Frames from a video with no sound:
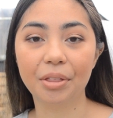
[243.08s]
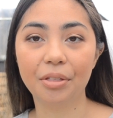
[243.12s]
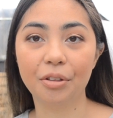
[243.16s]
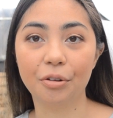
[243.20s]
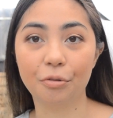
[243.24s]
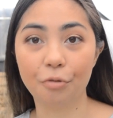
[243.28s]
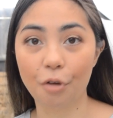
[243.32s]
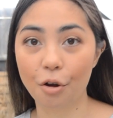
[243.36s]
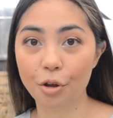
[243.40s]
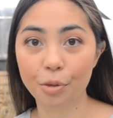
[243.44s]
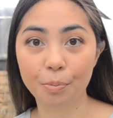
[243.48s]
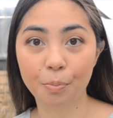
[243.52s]

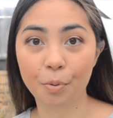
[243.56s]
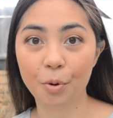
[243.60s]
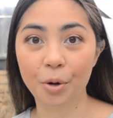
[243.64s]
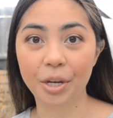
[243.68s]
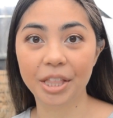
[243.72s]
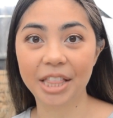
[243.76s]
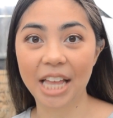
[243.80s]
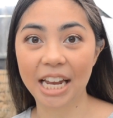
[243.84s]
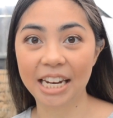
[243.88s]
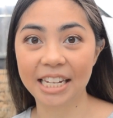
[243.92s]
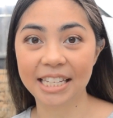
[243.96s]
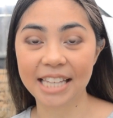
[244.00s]
growth
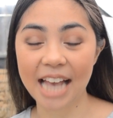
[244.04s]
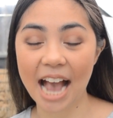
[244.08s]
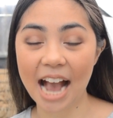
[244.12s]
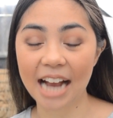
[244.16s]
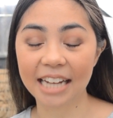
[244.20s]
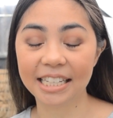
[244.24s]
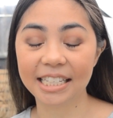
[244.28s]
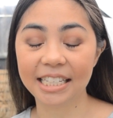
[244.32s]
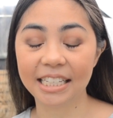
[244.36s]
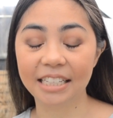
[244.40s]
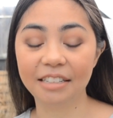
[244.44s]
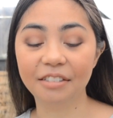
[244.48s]
point that is
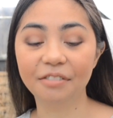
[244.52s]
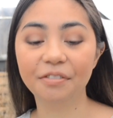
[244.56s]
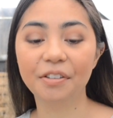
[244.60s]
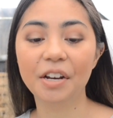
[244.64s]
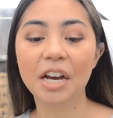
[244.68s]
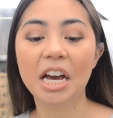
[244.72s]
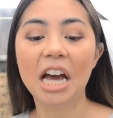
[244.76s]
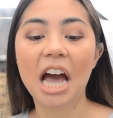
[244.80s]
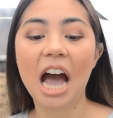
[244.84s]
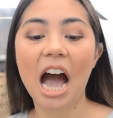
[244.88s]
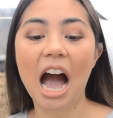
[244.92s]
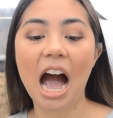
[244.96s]
active,
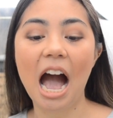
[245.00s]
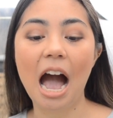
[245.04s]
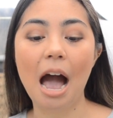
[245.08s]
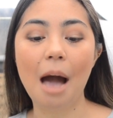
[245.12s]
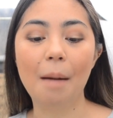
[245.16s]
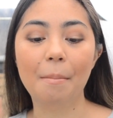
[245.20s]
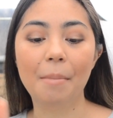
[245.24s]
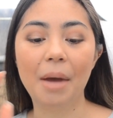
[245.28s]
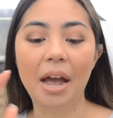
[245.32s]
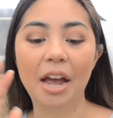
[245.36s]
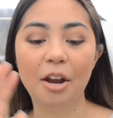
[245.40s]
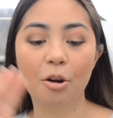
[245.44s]

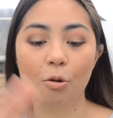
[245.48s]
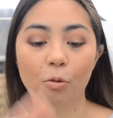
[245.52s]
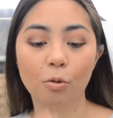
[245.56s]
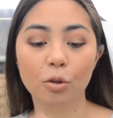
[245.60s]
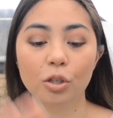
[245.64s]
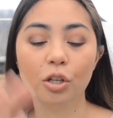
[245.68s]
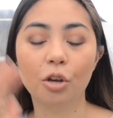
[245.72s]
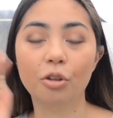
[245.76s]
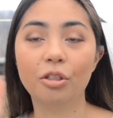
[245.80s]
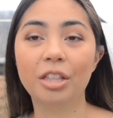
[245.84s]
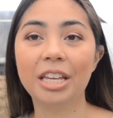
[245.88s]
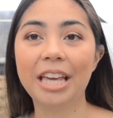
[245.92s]
and
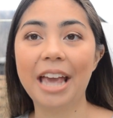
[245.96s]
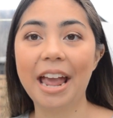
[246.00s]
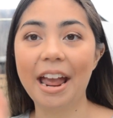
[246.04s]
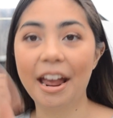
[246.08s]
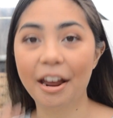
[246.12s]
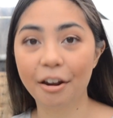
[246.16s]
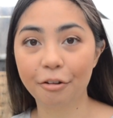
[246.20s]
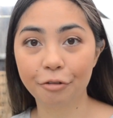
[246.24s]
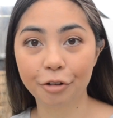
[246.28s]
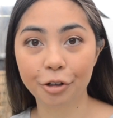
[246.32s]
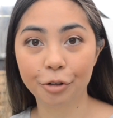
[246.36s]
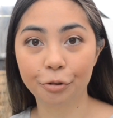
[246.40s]
also the
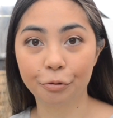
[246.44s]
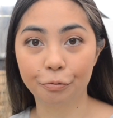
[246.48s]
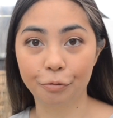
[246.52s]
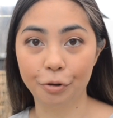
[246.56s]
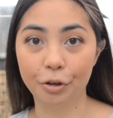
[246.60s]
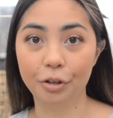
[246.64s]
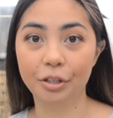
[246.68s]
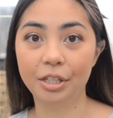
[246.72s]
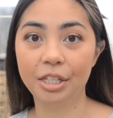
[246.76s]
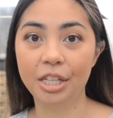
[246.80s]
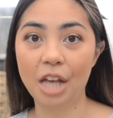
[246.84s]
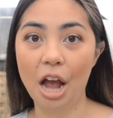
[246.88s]
aerial
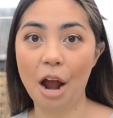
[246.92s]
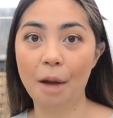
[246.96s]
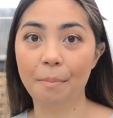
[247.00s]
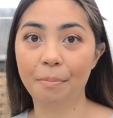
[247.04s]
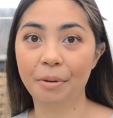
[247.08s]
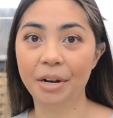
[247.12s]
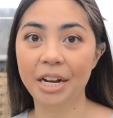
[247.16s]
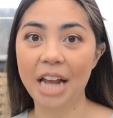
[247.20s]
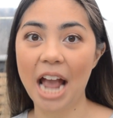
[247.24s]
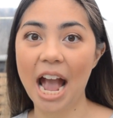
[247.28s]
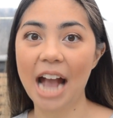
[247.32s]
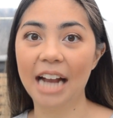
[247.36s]
roots are
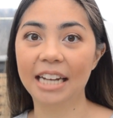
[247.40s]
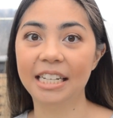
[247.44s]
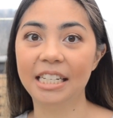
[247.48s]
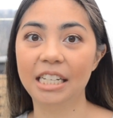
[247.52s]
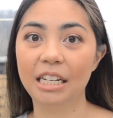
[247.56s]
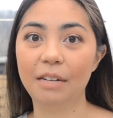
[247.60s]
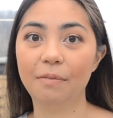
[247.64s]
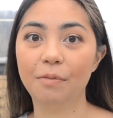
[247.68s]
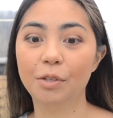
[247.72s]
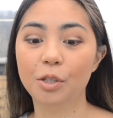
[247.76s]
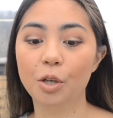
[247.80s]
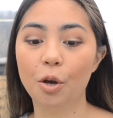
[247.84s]
pretty
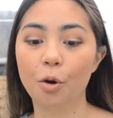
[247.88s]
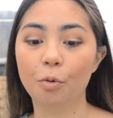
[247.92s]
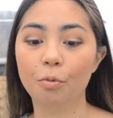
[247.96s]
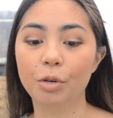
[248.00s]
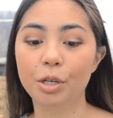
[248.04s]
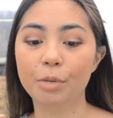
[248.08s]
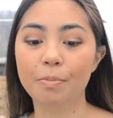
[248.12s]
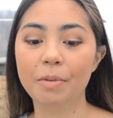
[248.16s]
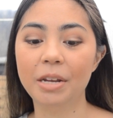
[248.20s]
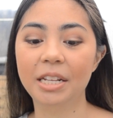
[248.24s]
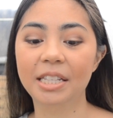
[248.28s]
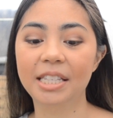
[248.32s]
active, so
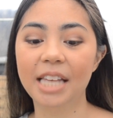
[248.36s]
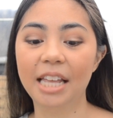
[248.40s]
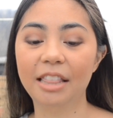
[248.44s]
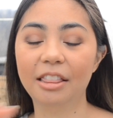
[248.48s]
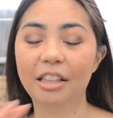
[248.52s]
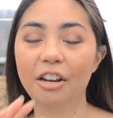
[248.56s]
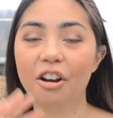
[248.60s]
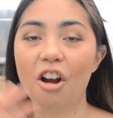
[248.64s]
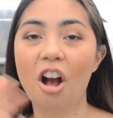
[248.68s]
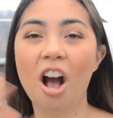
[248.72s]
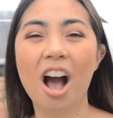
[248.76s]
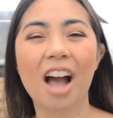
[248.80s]
which means that
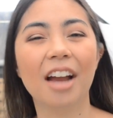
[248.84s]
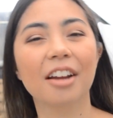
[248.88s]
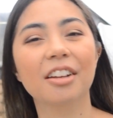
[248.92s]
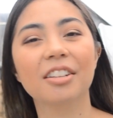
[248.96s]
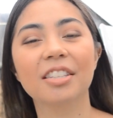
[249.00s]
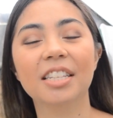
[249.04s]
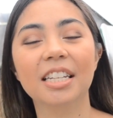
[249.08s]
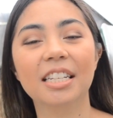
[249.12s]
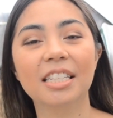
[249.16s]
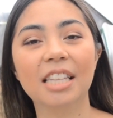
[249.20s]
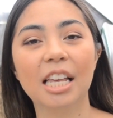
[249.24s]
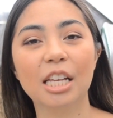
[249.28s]
they're higher
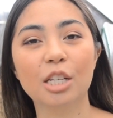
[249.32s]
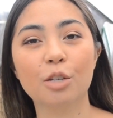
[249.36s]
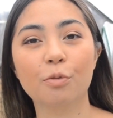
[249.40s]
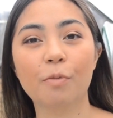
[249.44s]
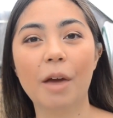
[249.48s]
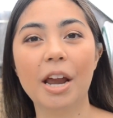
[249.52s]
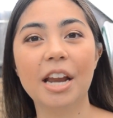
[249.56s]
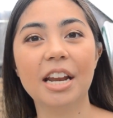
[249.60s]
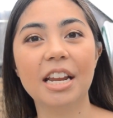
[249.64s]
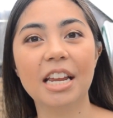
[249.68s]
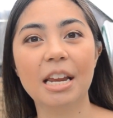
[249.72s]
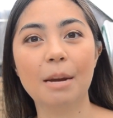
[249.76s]
success
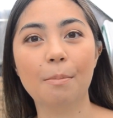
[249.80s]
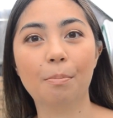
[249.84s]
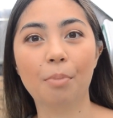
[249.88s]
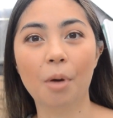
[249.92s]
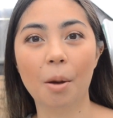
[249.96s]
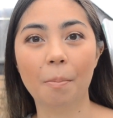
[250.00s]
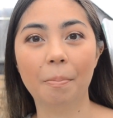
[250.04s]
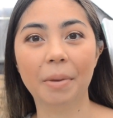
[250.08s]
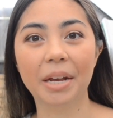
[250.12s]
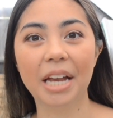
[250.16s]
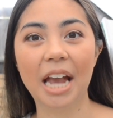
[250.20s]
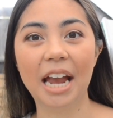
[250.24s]
rate in
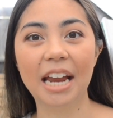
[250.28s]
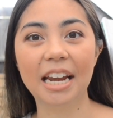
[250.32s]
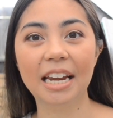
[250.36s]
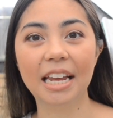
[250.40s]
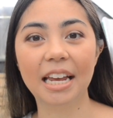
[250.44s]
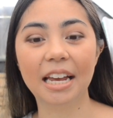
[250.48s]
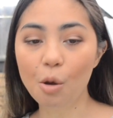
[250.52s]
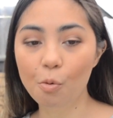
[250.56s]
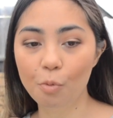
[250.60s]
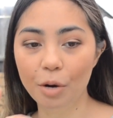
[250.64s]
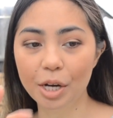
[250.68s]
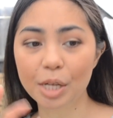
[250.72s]
propagating.
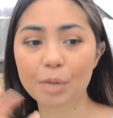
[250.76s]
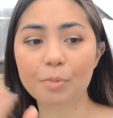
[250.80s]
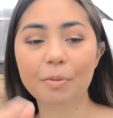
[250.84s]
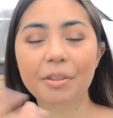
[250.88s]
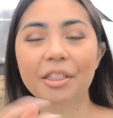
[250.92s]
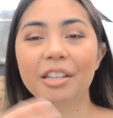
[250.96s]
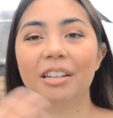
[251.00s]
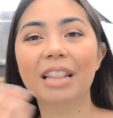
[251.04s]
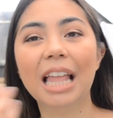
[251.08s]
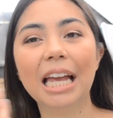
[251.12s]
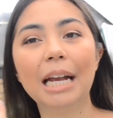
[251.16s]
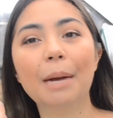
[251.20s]
Whereas when
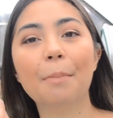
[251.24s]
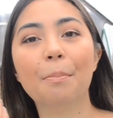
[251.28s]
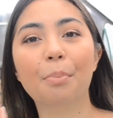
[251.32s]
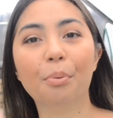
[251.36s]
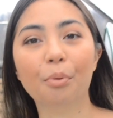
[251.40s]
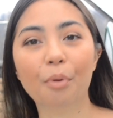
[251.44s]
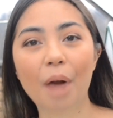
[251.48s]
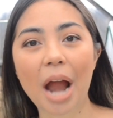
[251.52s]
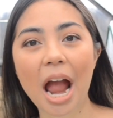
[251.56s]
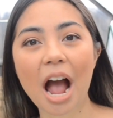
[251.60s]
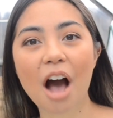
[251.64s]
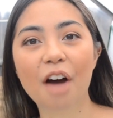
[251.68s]
they're like
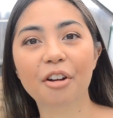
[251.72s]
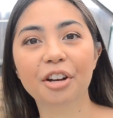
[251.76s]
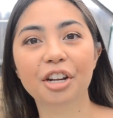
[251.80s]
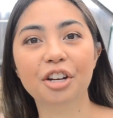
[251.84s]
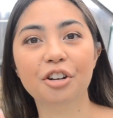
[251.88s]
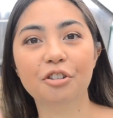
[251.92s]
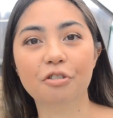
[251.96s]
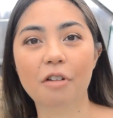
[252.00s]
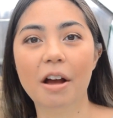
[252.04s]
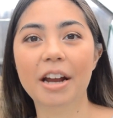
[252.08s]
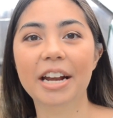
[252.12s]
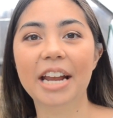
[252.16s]
brown
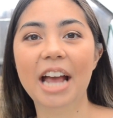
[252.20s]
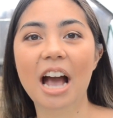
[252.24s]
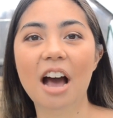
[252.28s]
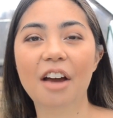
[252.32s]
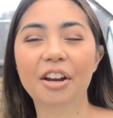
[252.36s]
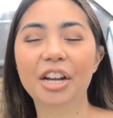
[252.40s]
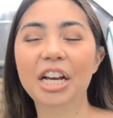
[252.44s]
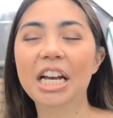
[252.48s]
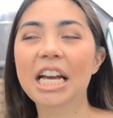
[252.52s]
and dried out,